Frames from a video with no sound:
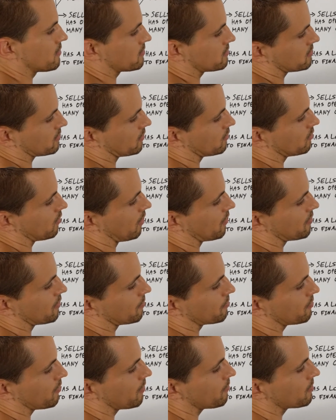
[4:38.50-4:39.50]
So the
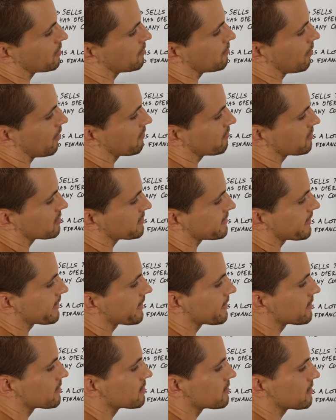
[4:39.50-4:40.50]
problem obviously
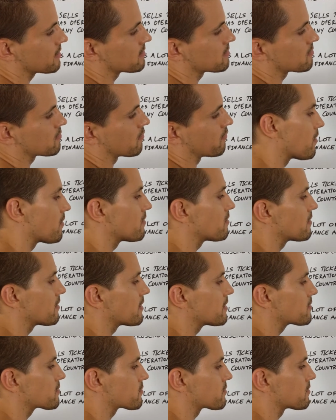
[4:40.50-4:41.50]
here is the whole
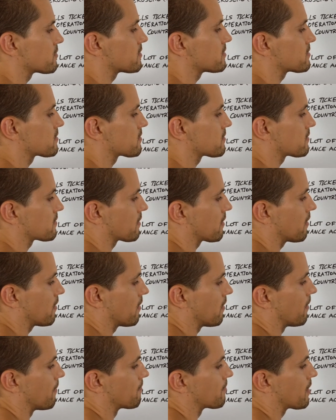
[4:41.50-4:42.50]
interest
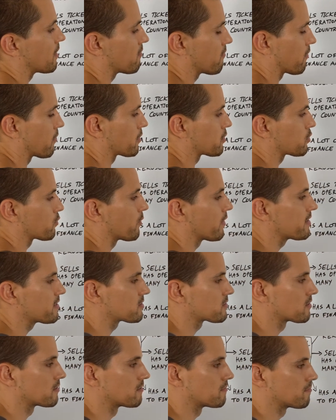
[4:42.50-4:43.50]

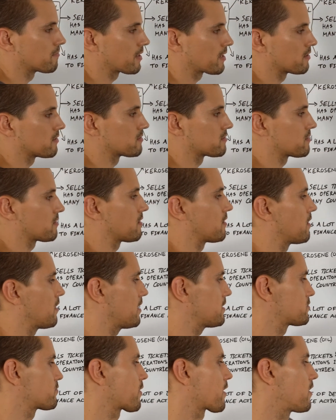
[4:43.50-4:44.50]
fluctuation, because
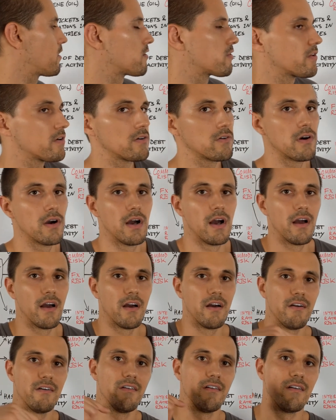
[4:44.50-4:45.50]
as we all know,
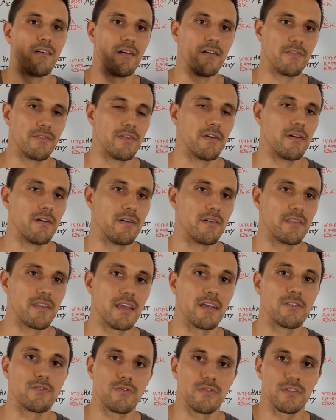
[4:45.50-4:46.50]

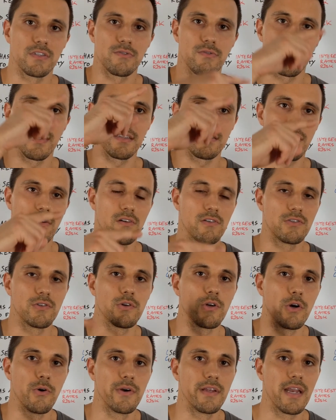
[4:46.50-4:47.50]
the interest rates are
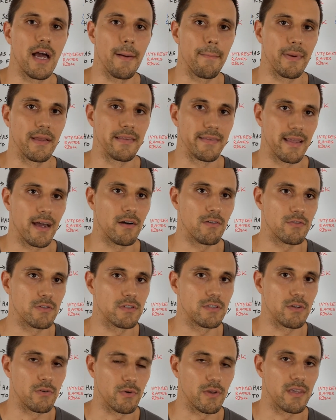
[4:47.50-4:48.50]
also going up and down,
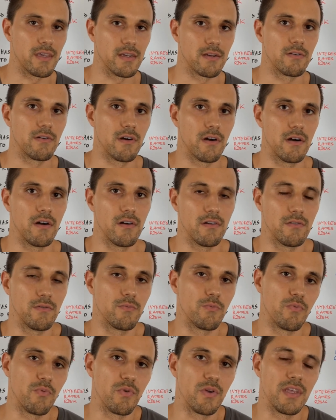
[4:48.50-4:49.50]
so here
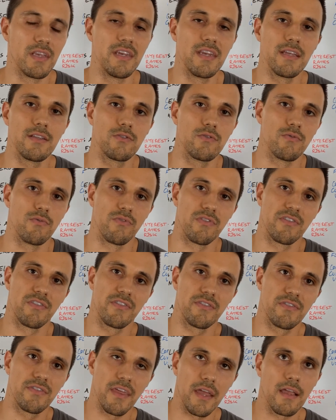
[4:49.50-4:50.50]
we need to
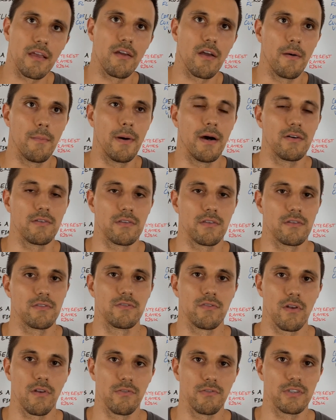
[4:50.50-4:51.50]
think about a
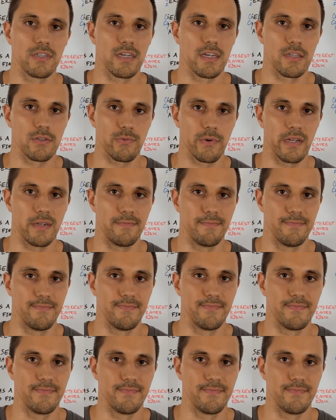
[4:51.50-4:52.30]
solution as well.